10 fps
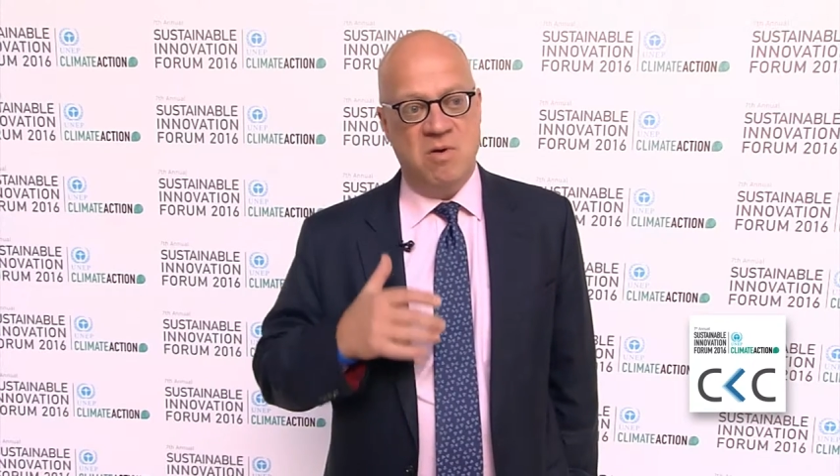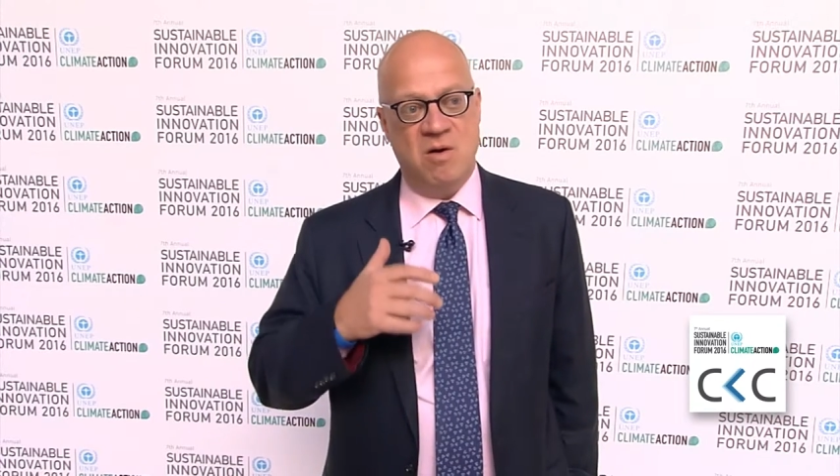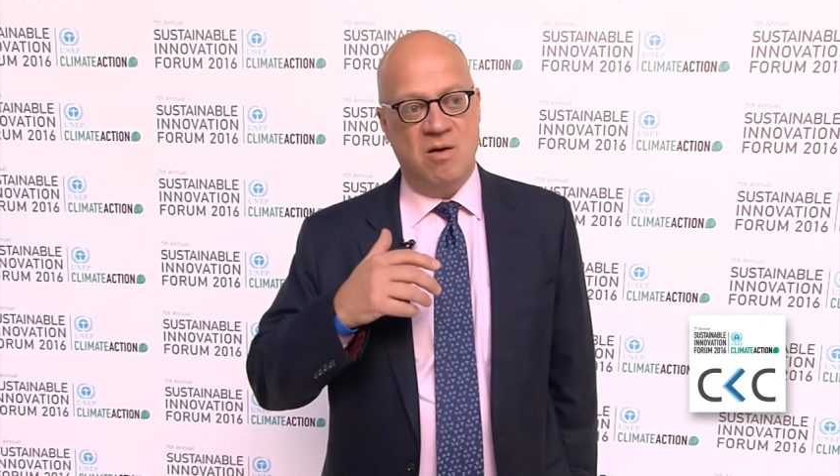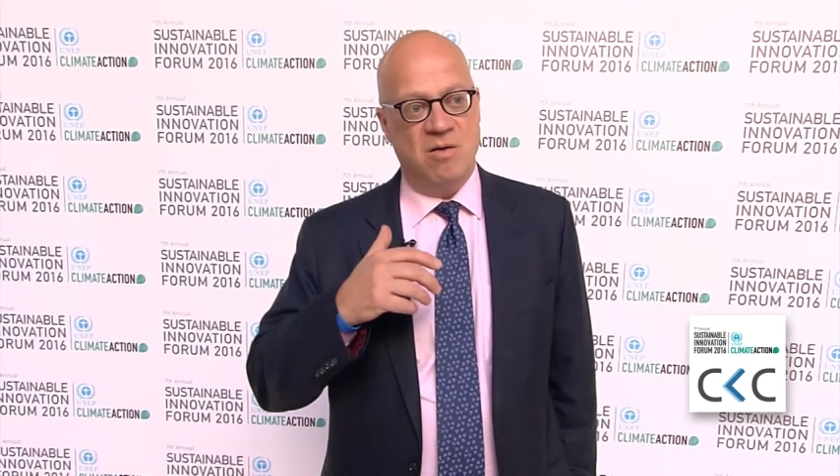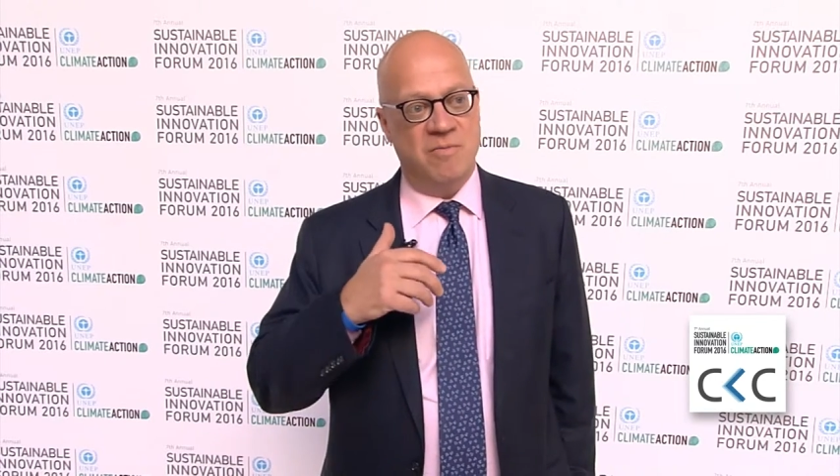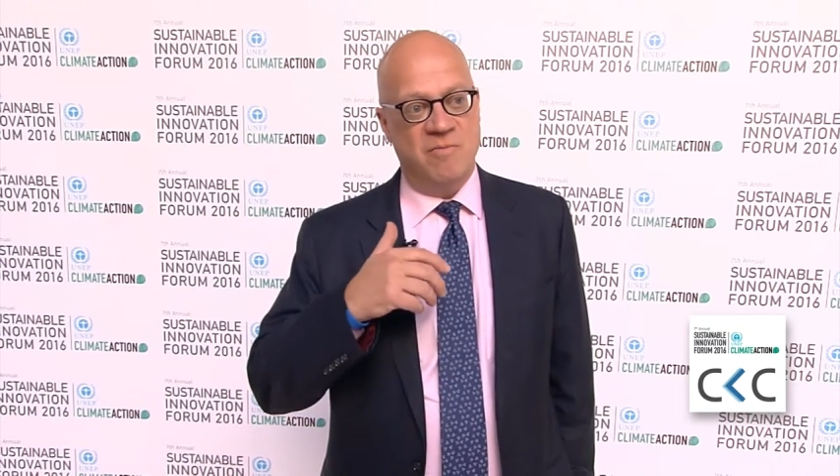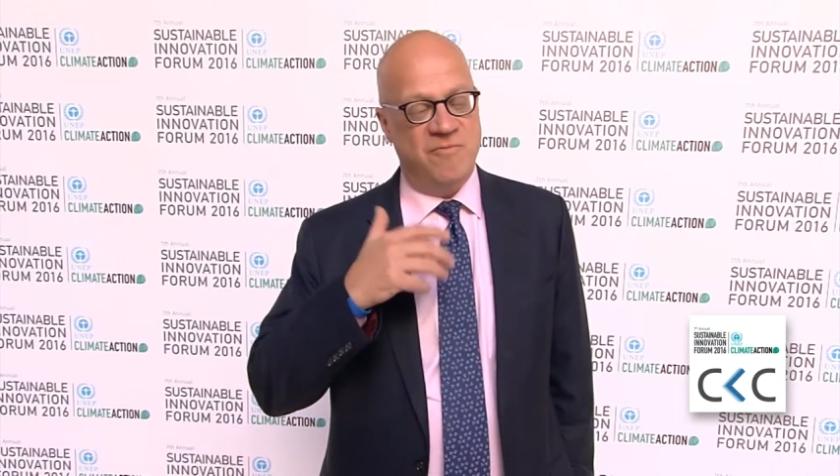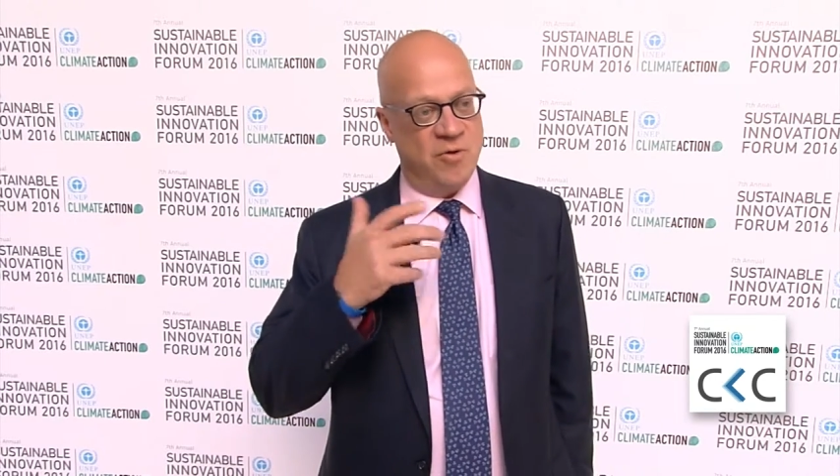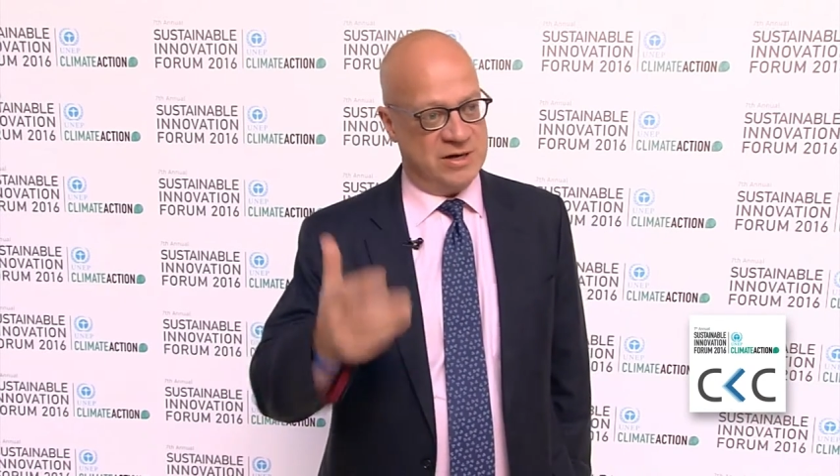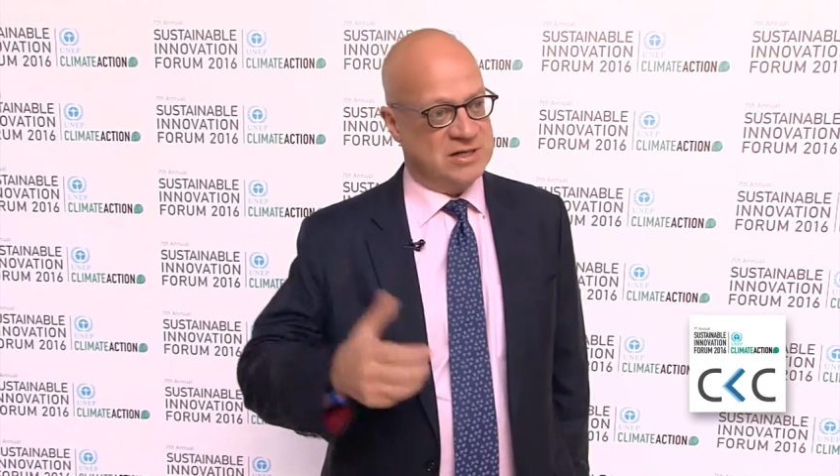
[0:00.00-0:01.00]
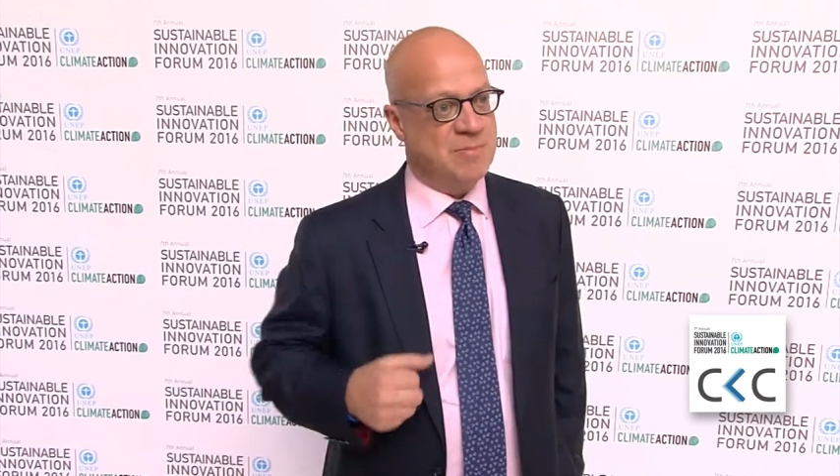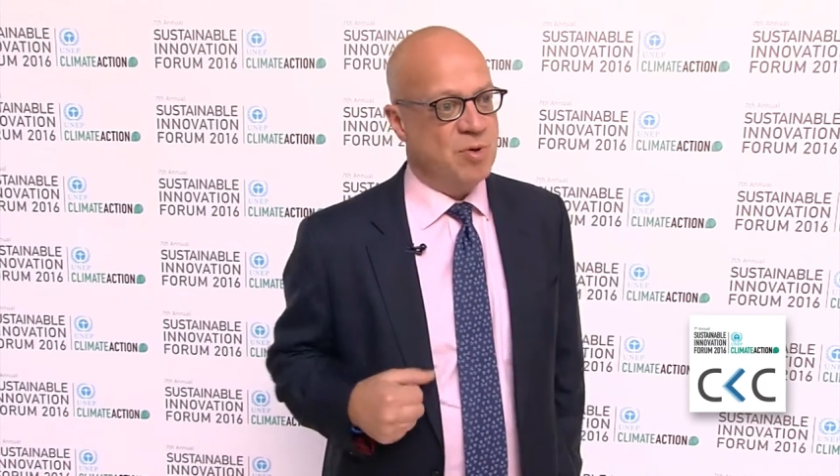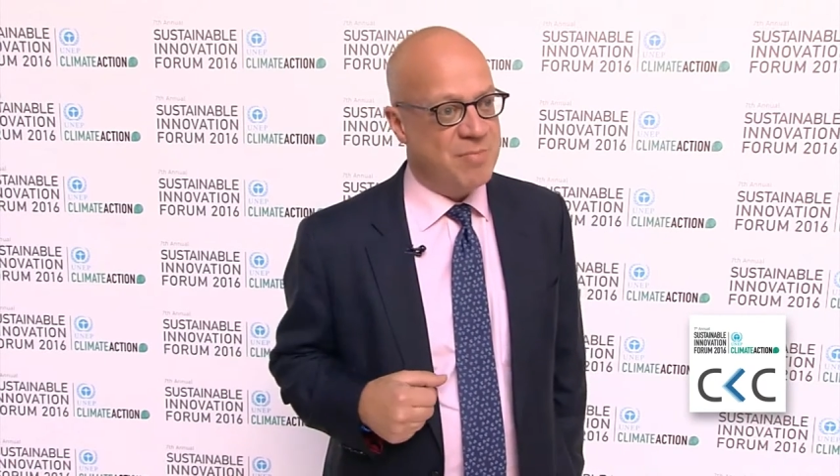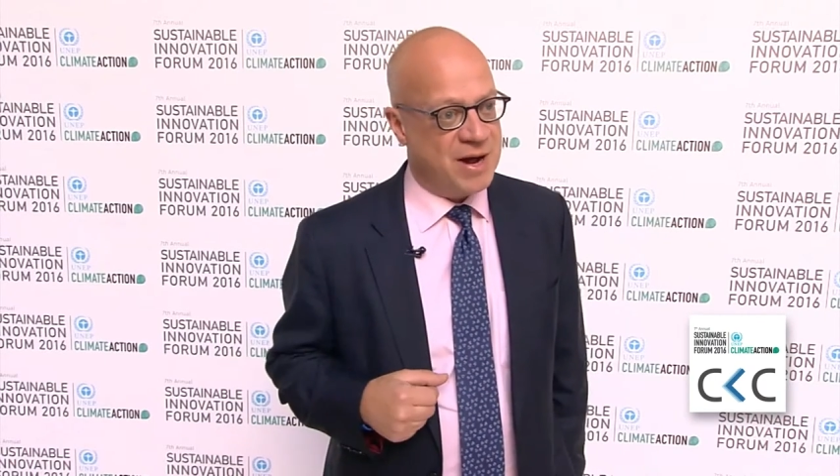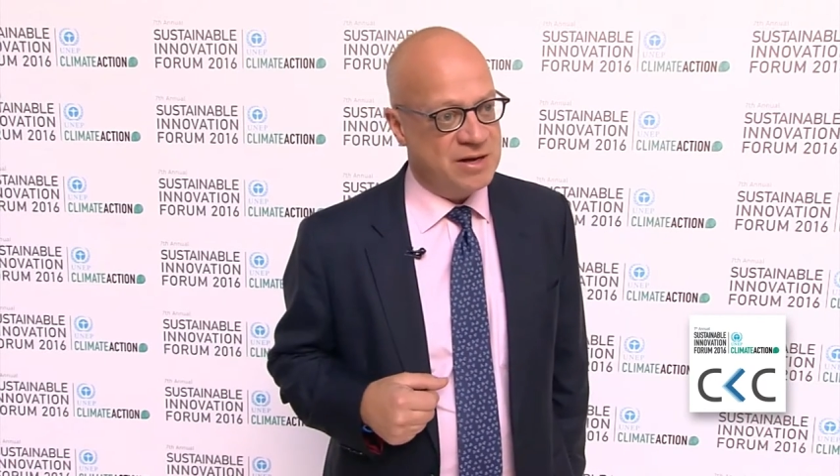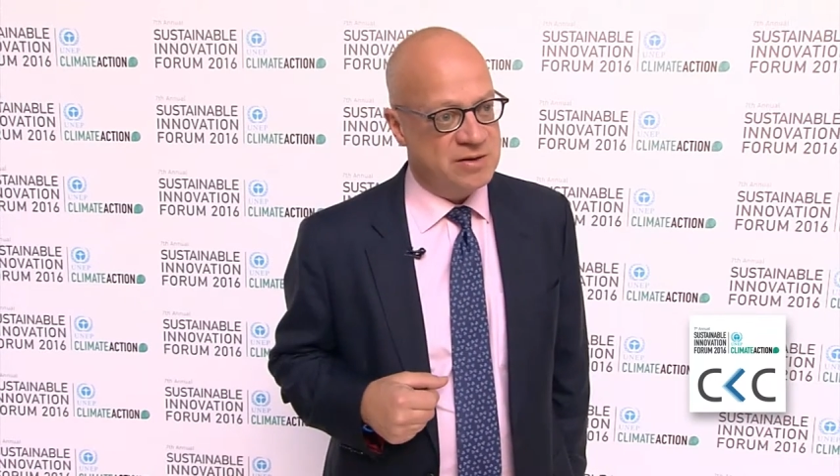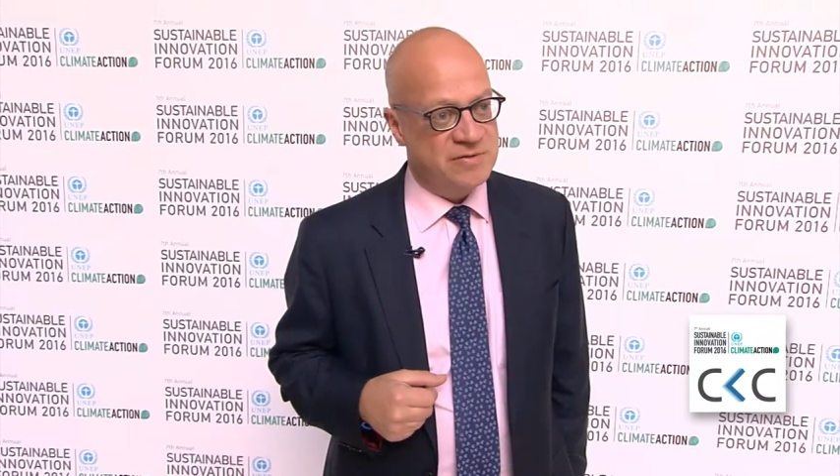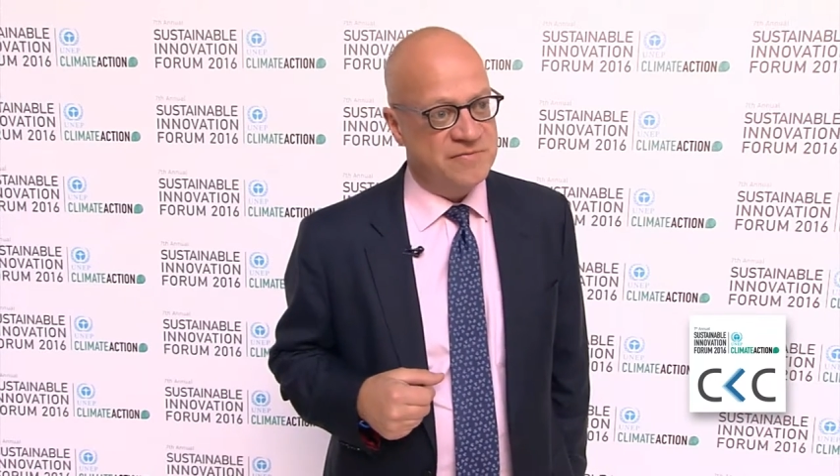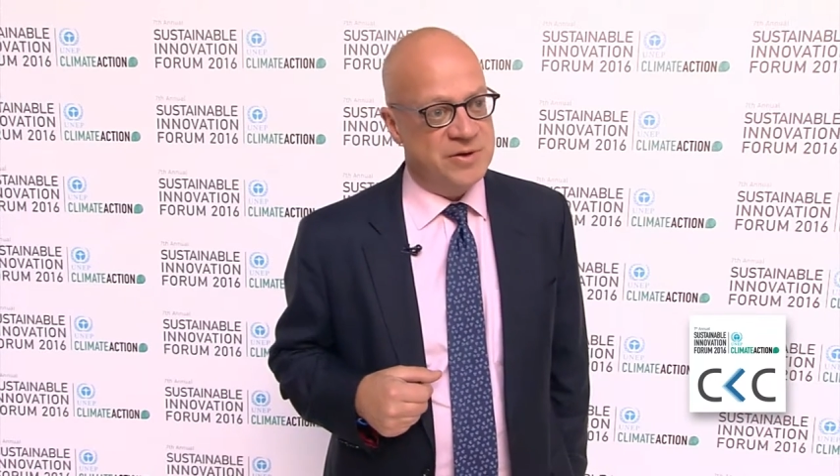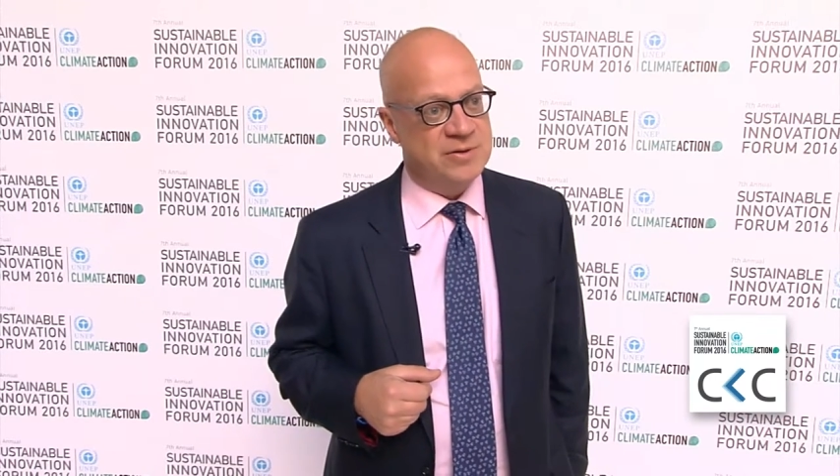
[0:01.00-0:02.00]
uh, for example,
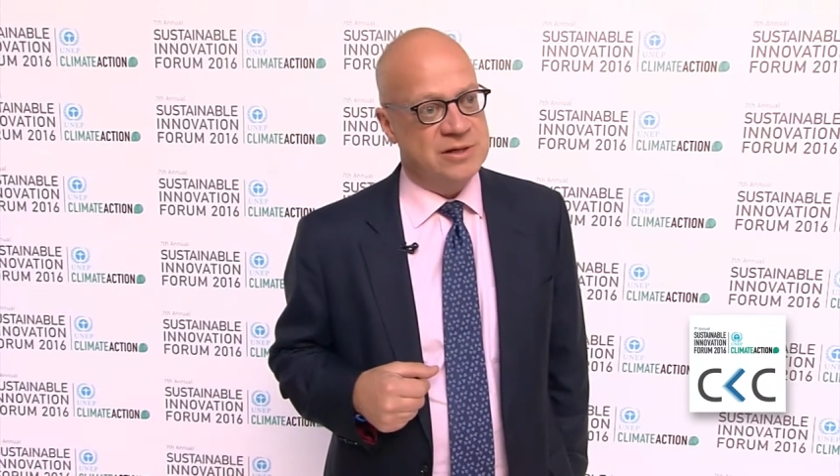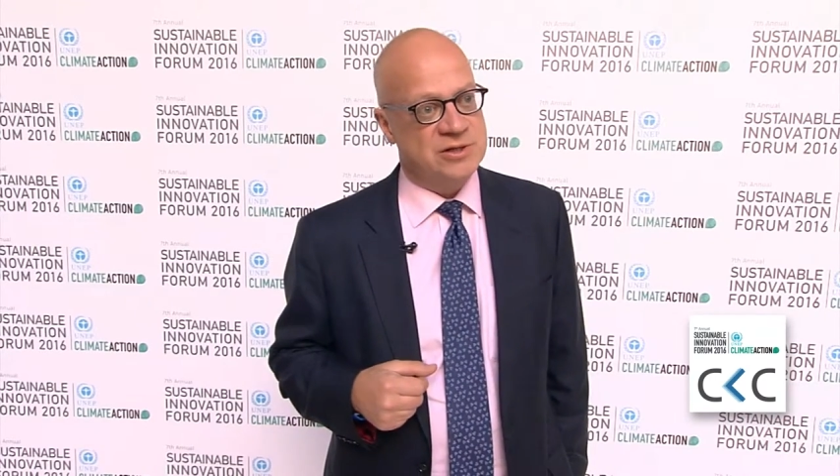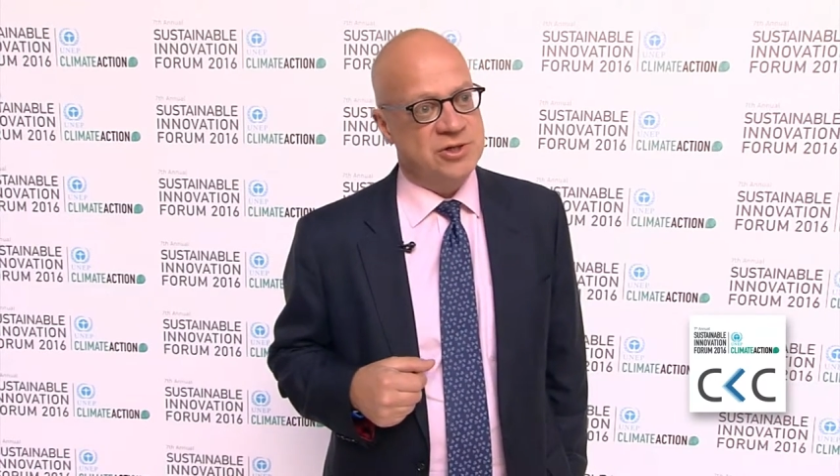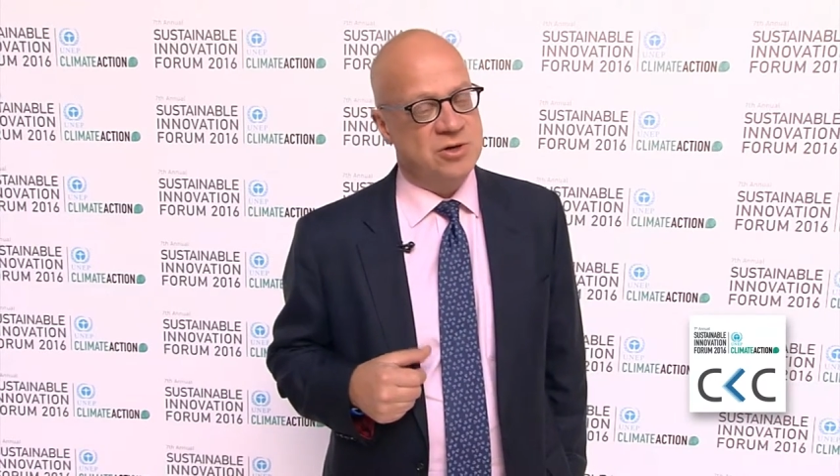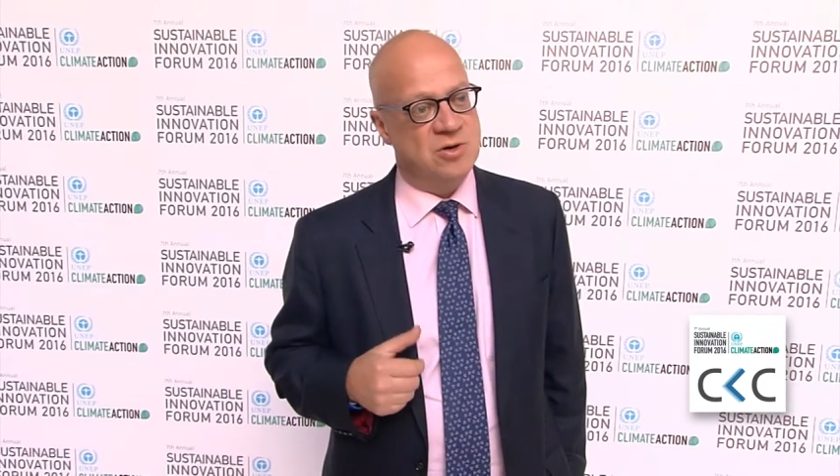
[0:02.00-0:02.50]
biofuels